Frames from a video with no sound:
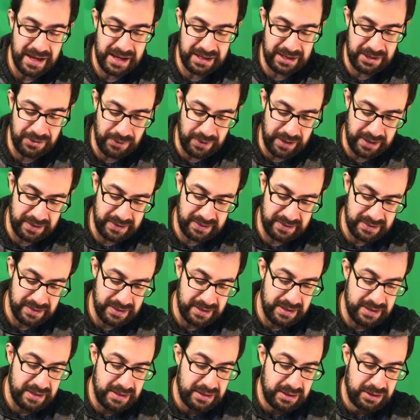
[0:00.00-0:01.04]
Anyways,
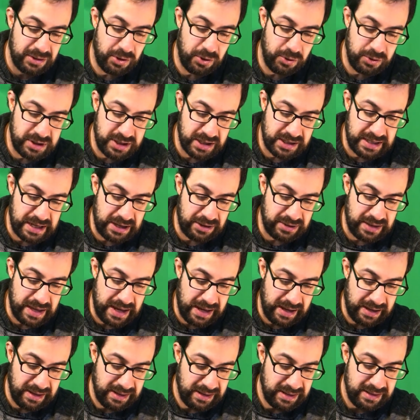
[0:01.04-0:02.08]
go check out
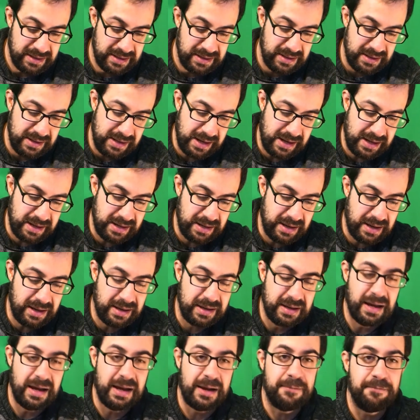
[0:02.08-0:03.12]
that. And uh,
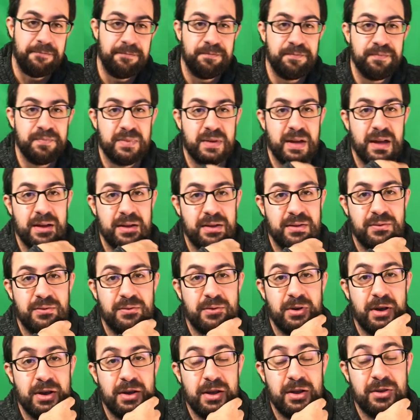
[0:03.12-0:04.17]
yeah, it's
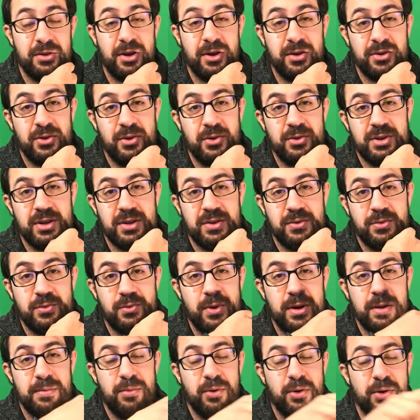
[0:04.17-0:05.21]
it's also just
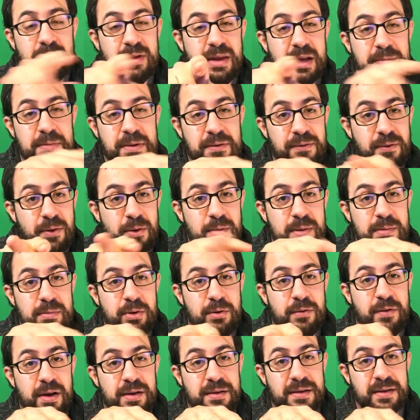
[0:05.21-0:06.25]
one more thing before we
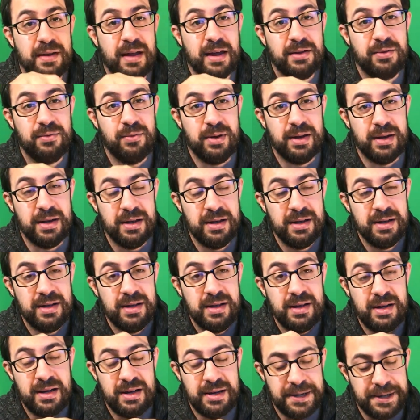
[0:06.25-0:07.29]
move on to the next one.
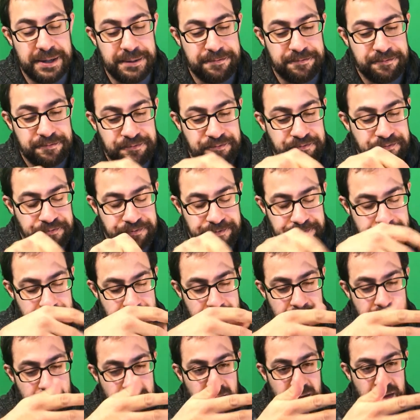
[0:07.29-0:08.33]
Uh,
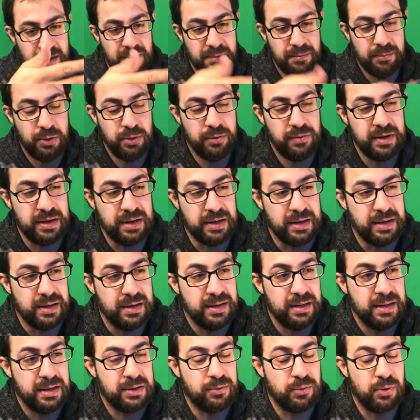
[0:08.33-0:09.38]
the movie
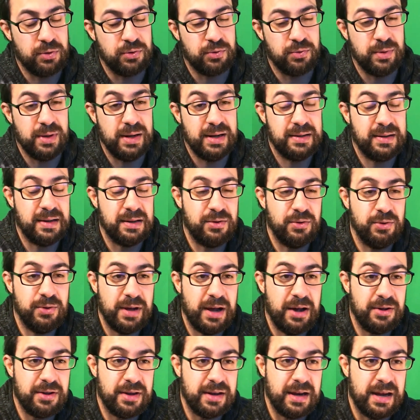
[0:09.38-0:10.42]
was released in
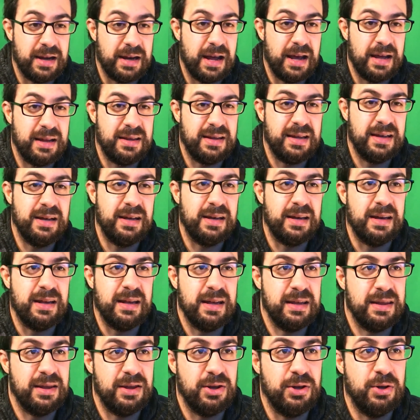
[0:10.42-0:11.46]
2018
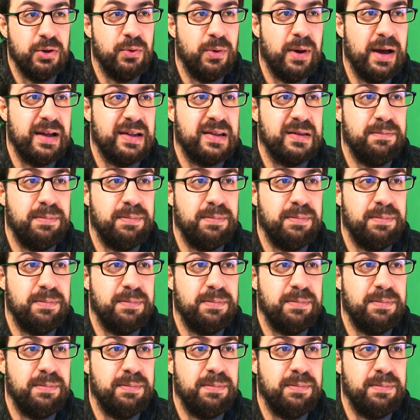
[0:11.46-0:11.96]
in the U.S.,